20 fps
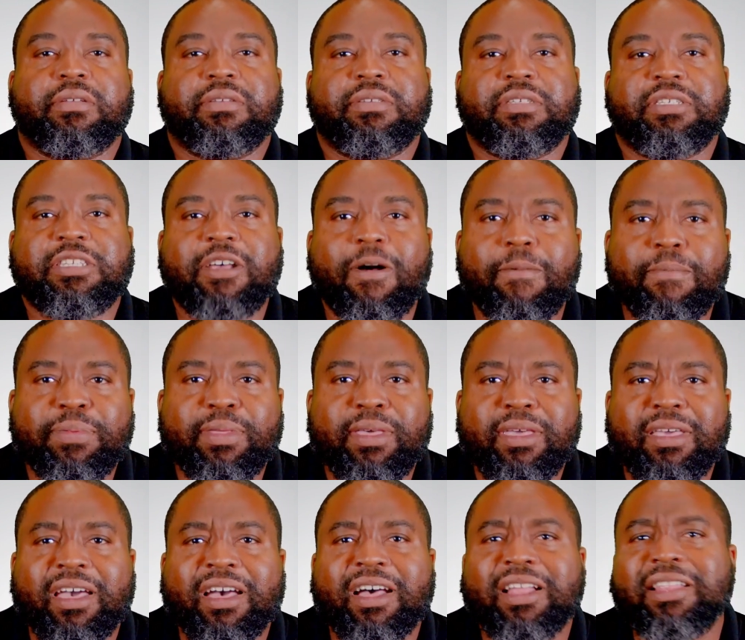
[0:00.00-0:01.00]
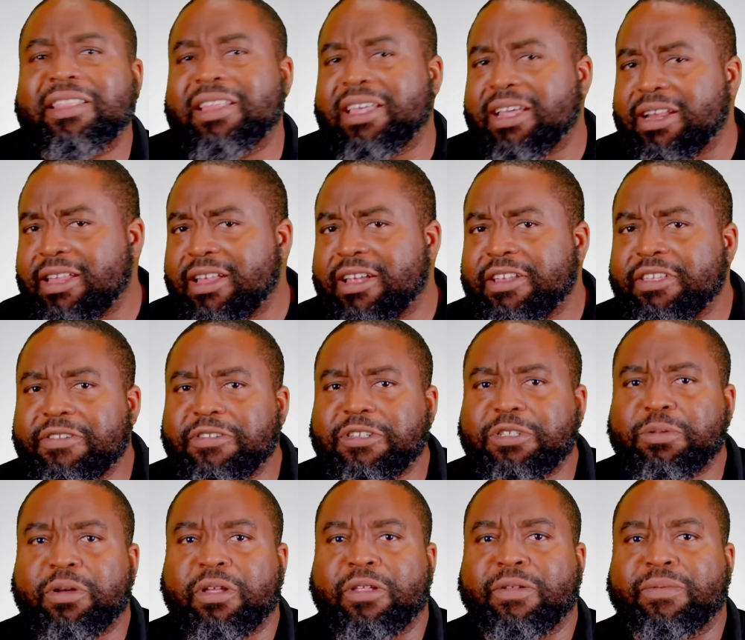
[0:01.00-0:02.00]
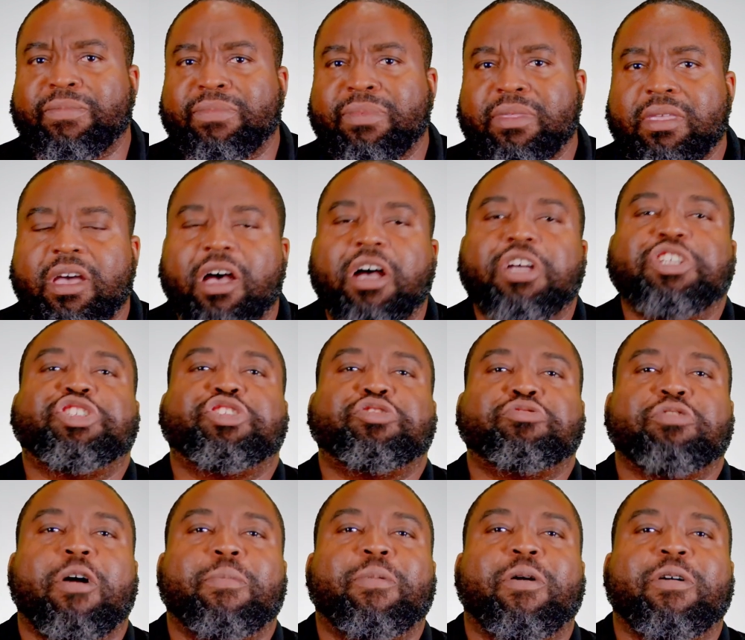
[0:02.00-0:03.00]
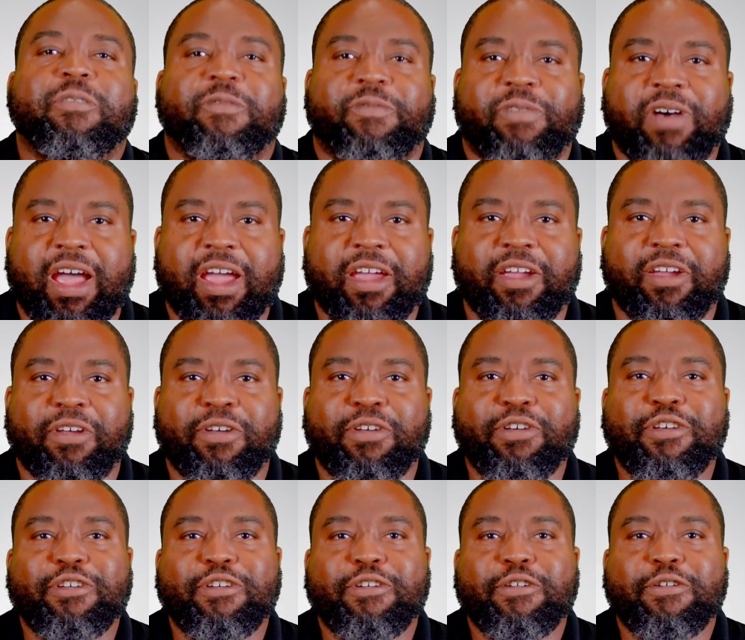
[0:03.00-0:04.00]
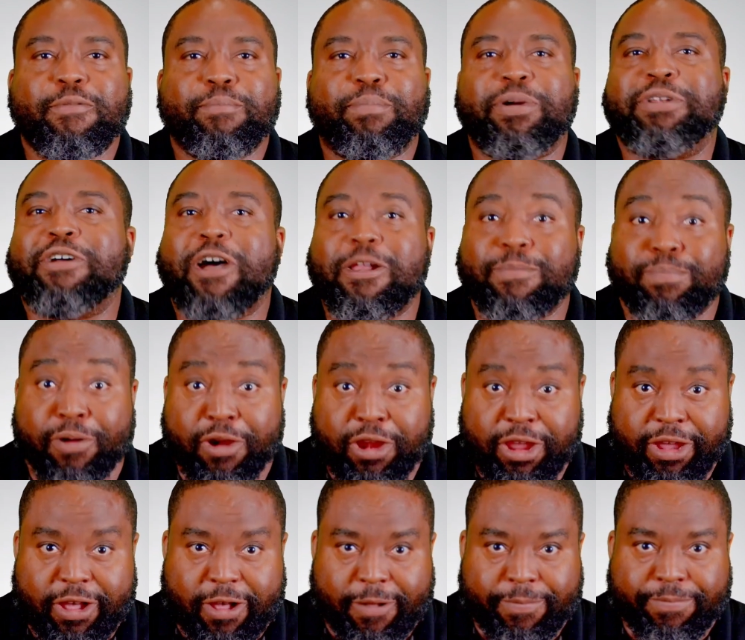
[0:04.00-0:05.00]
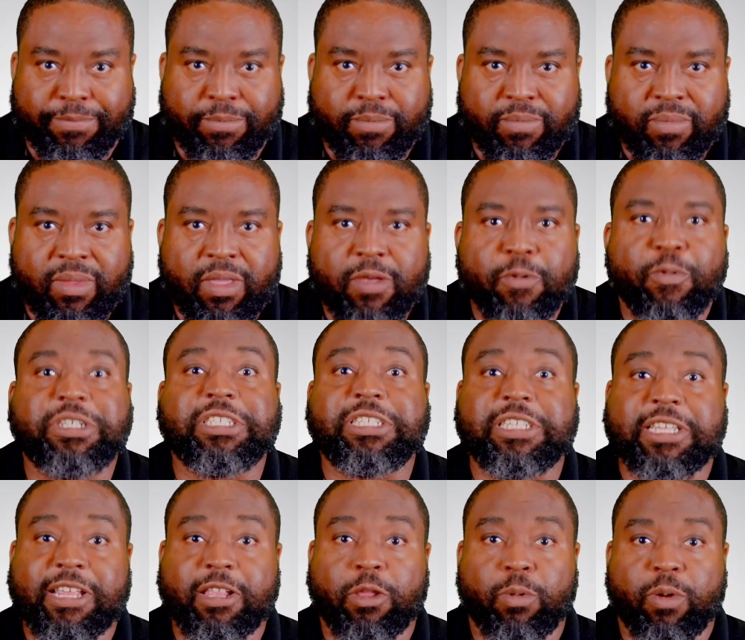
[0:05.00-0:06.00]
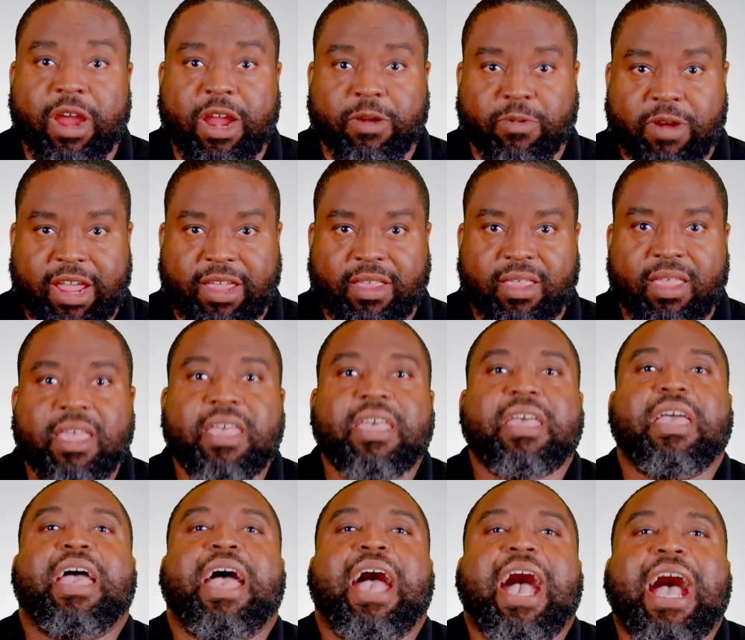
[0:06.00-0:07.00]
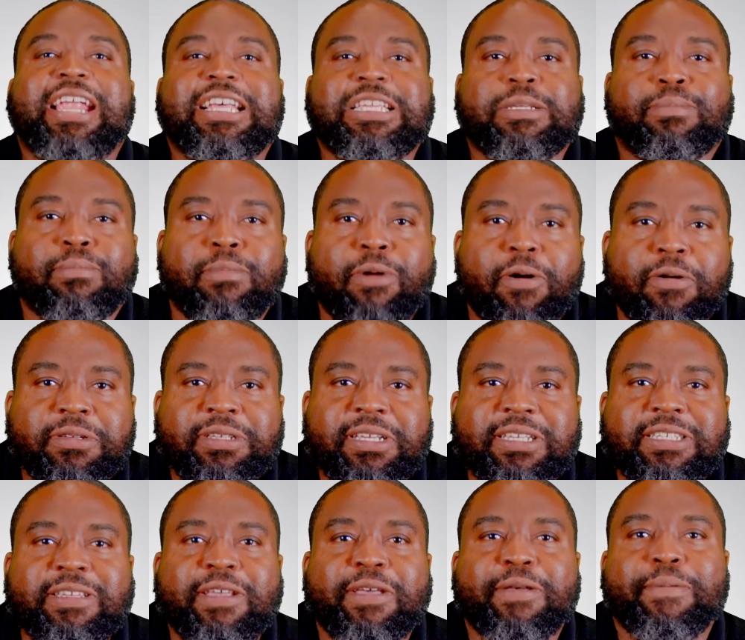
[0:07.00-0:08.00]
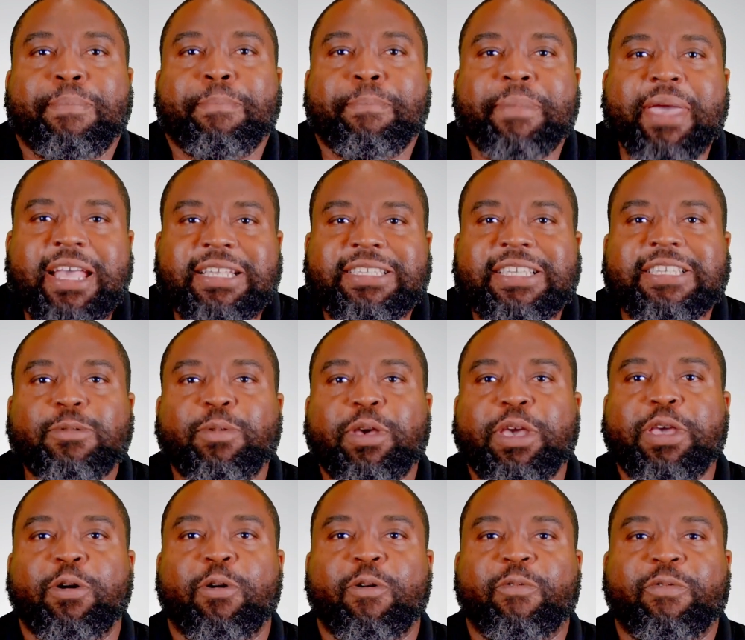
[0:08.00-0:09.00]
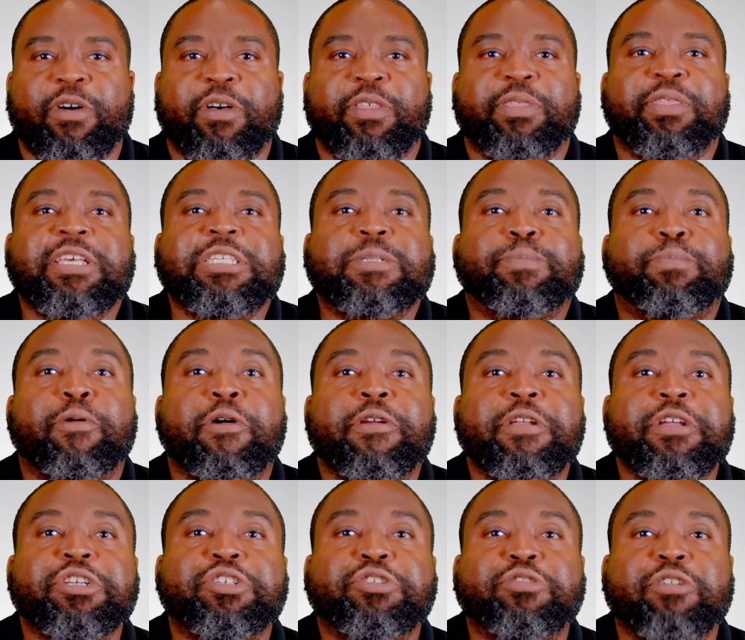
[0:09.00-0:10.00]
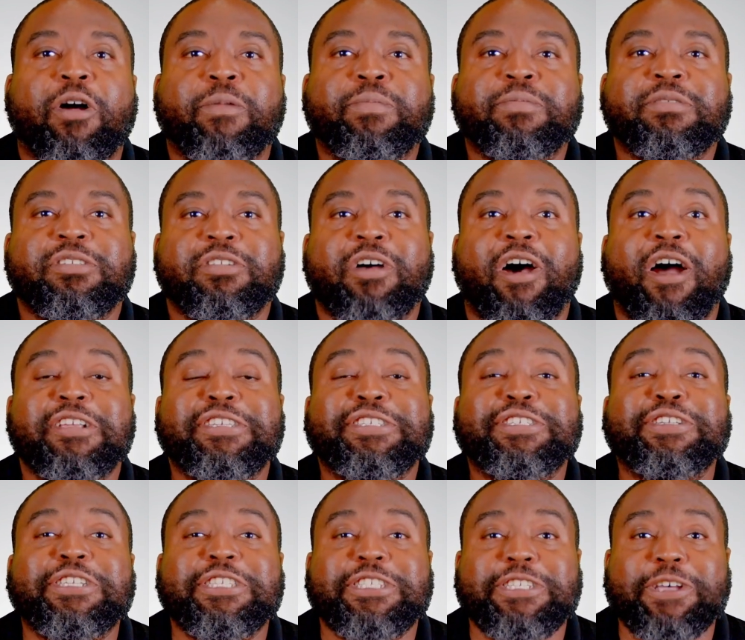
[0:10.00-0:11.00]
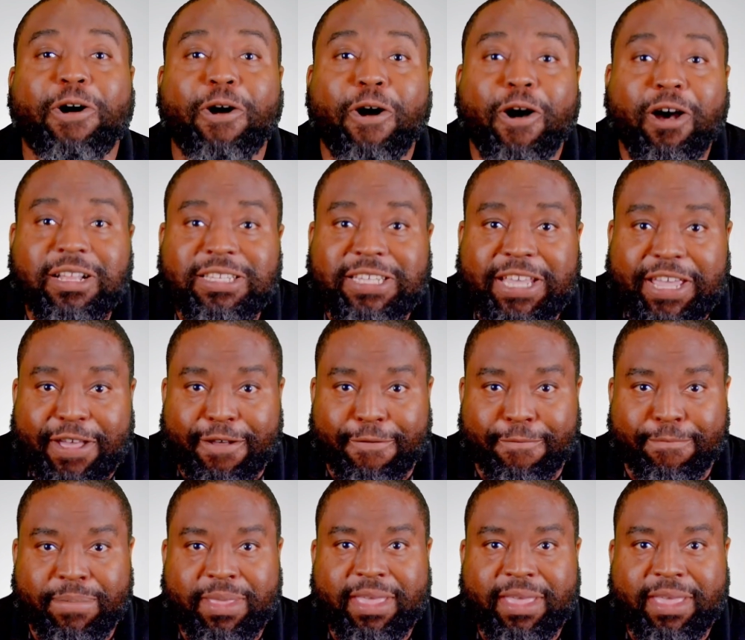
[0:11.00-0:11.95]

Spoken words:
something a little unusual, a shrub on fire, but not burning up, which is a little weird, right? And as Moses makes his way over, this burning shrub starts to talk to him.